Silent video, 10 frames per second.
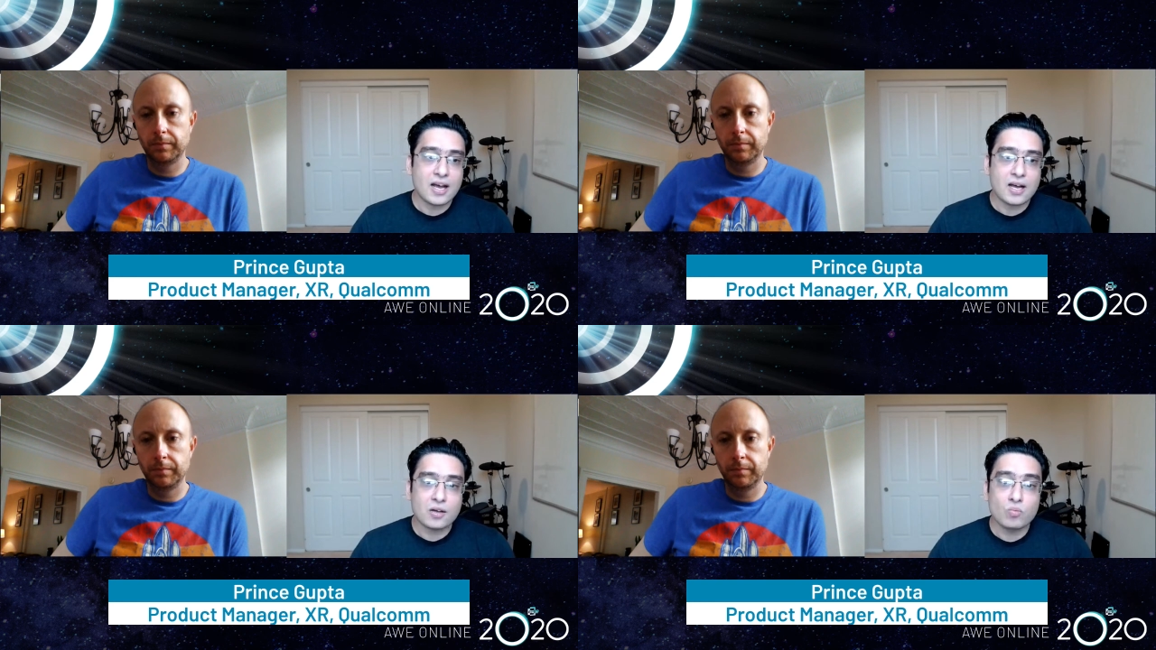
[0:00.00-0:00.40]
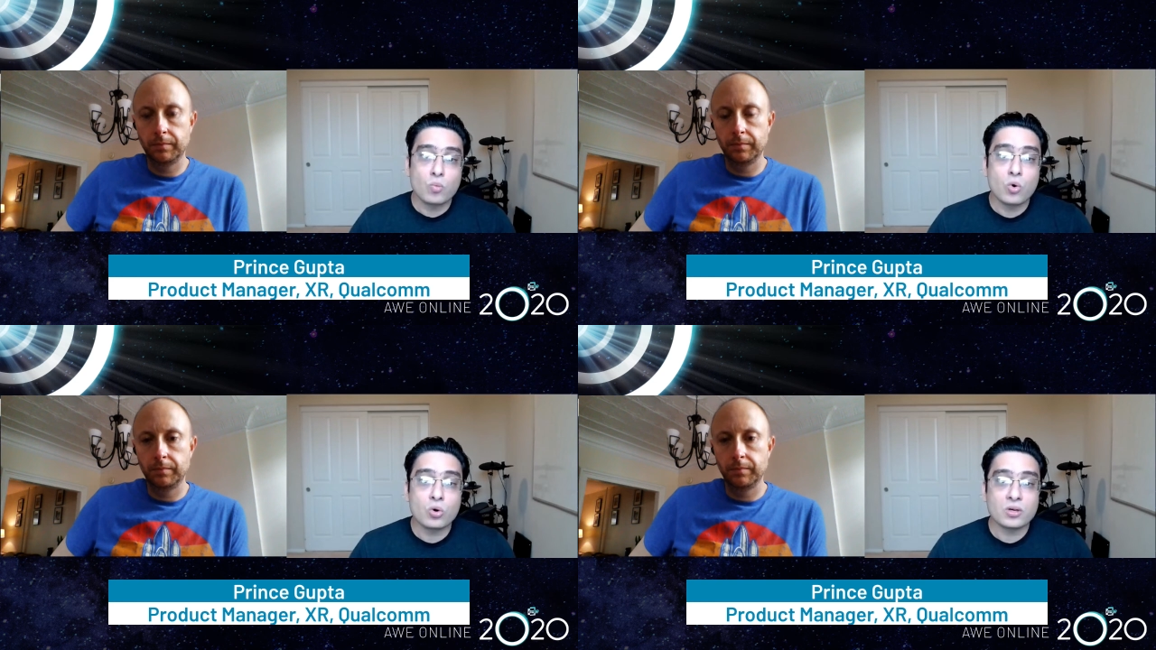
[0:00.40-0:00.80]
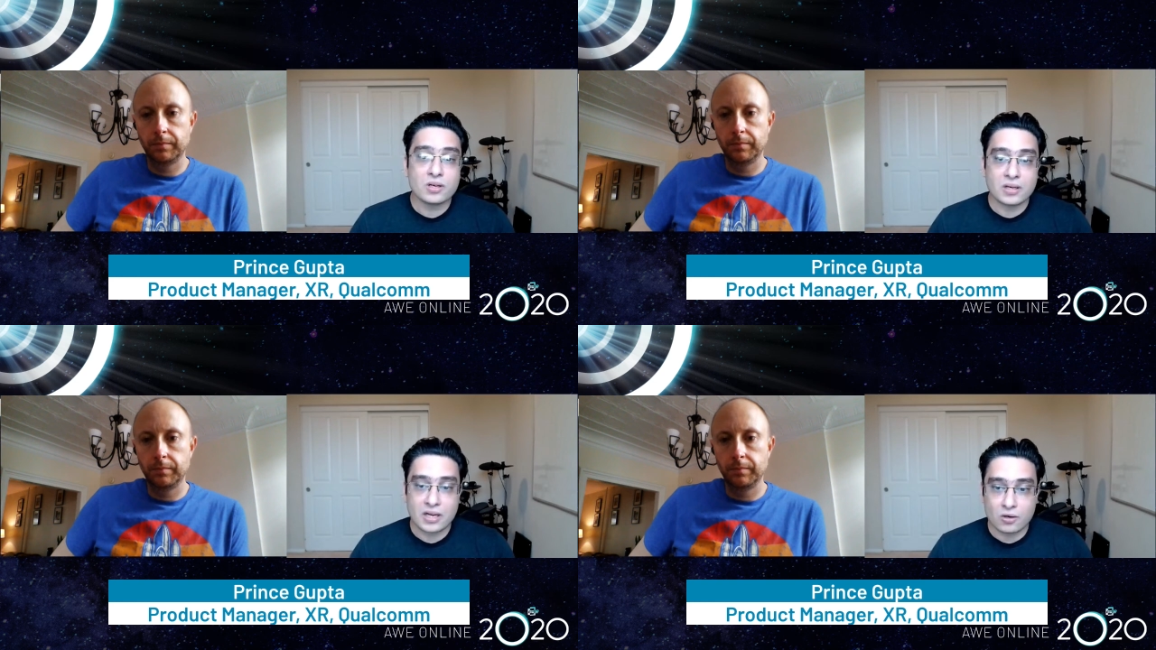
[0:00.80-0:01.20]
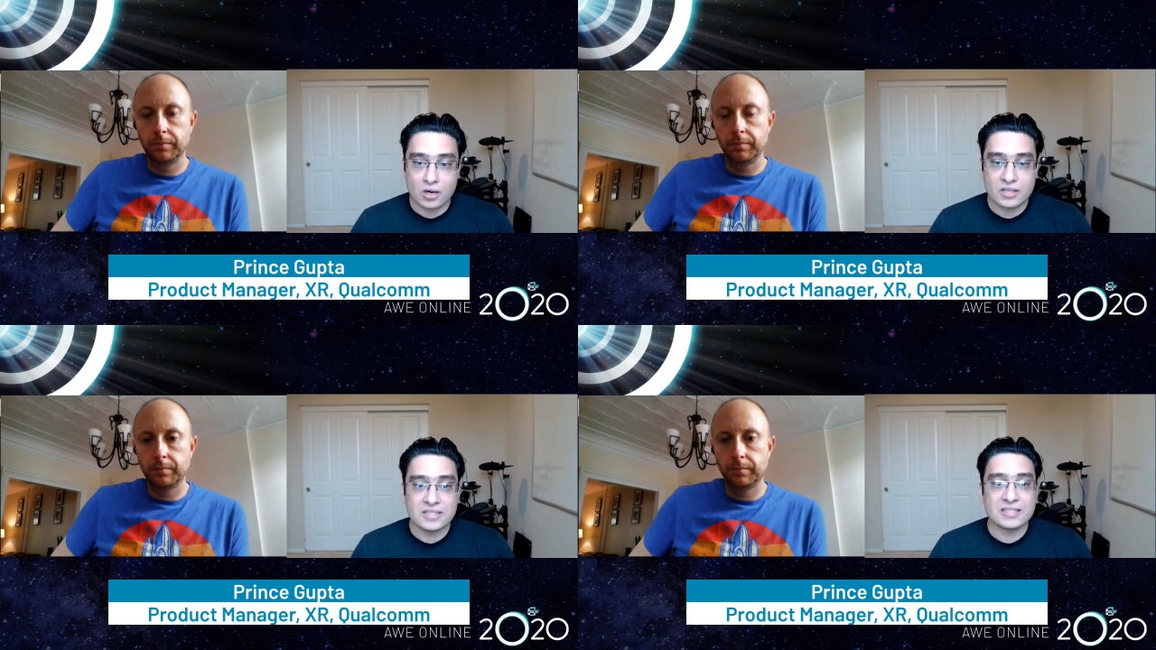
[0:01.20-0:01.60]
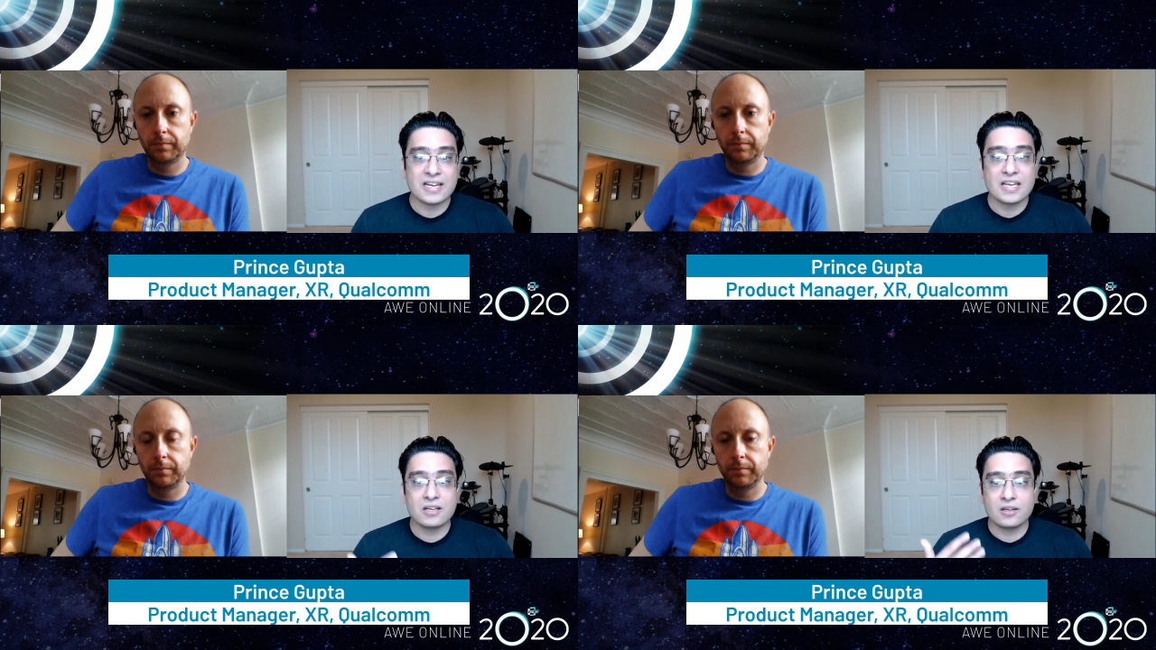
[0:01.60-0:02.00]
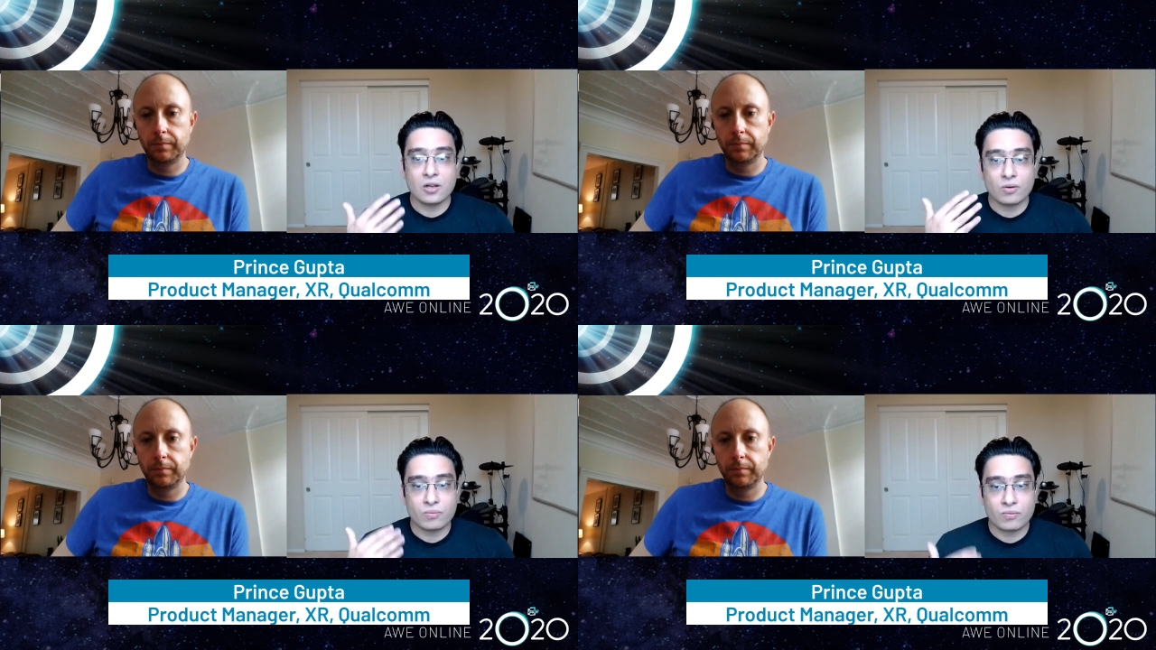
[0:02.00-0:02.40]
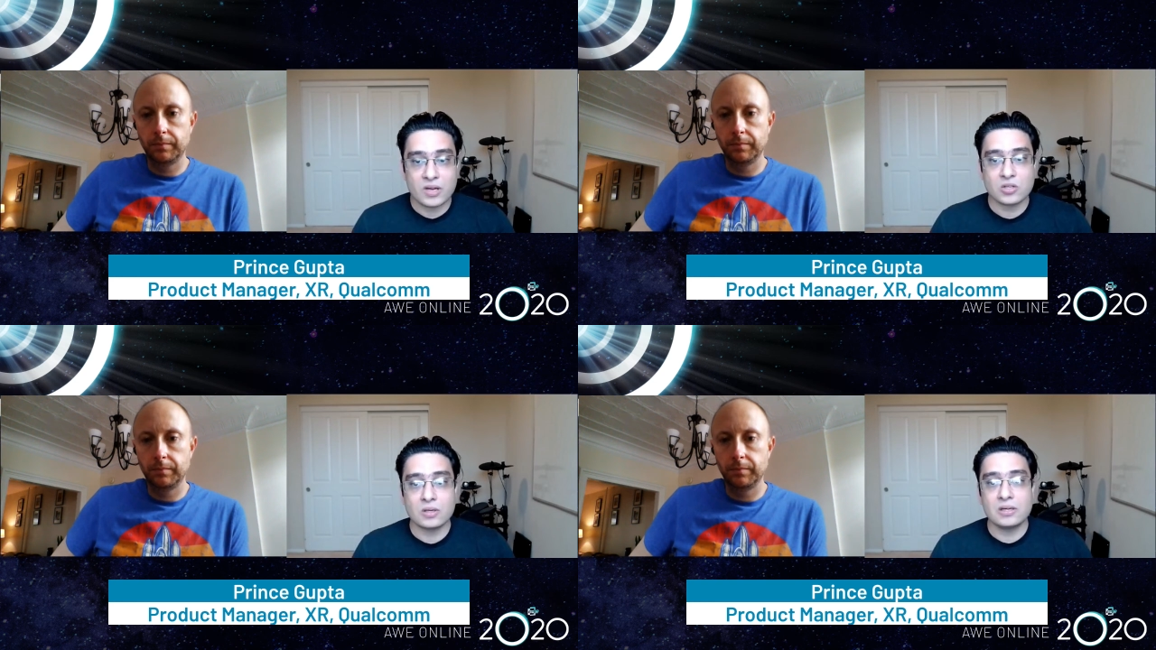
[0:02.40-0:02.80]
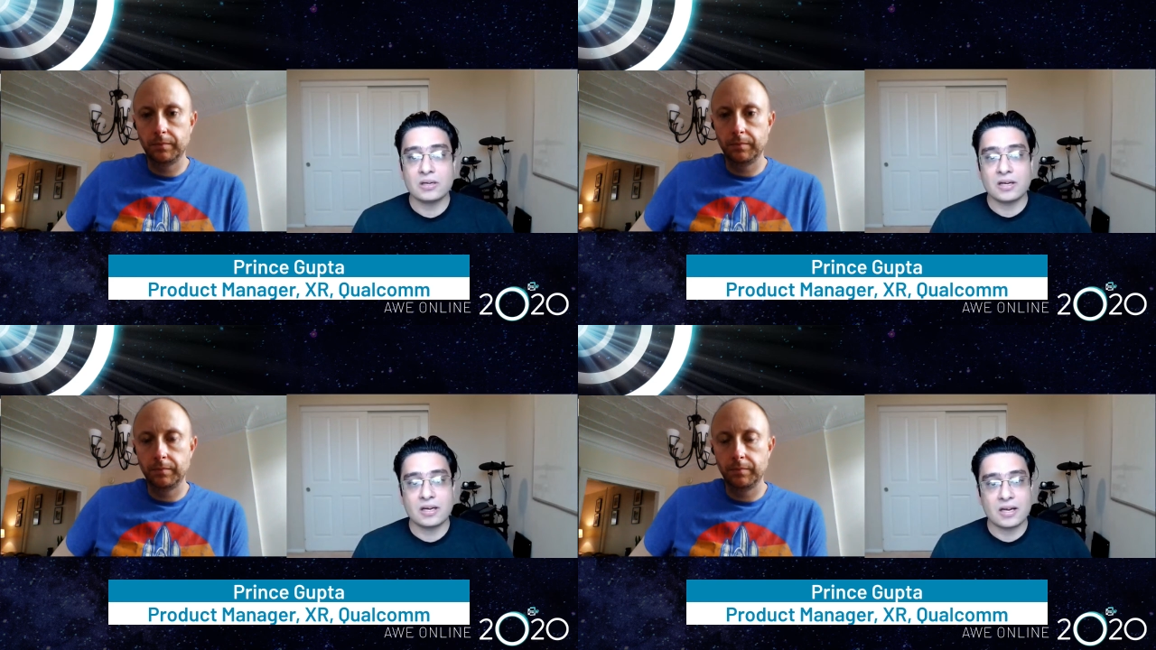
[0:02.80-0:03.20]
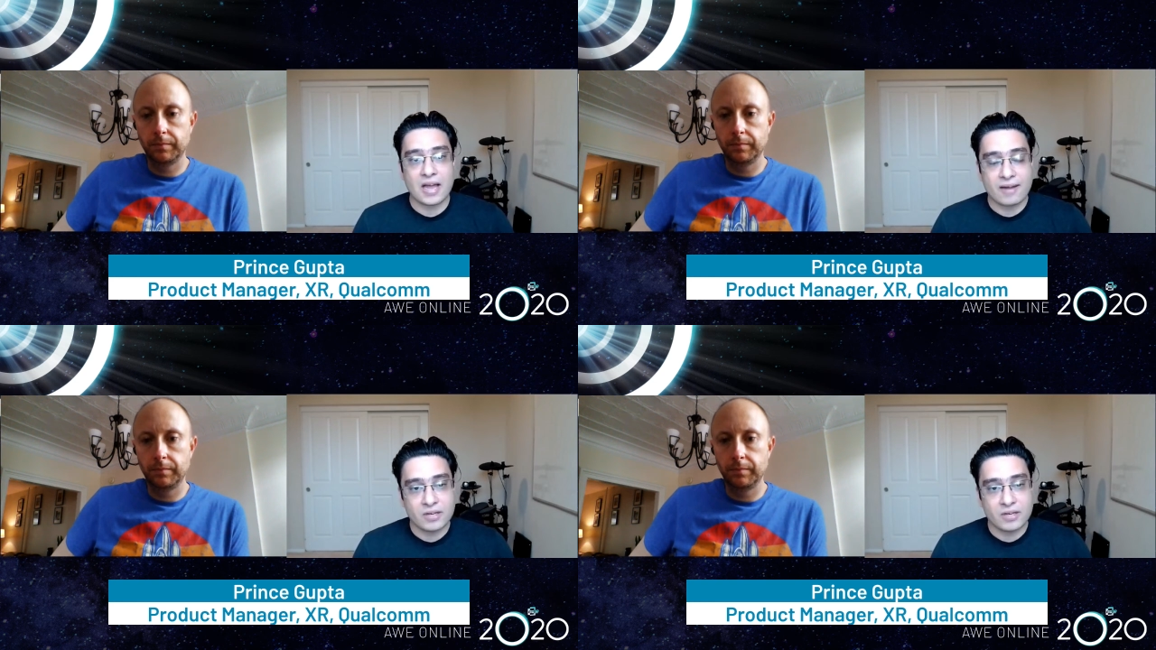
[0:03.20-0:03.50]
Speaker 1: uh, more technologies like you know facial uh,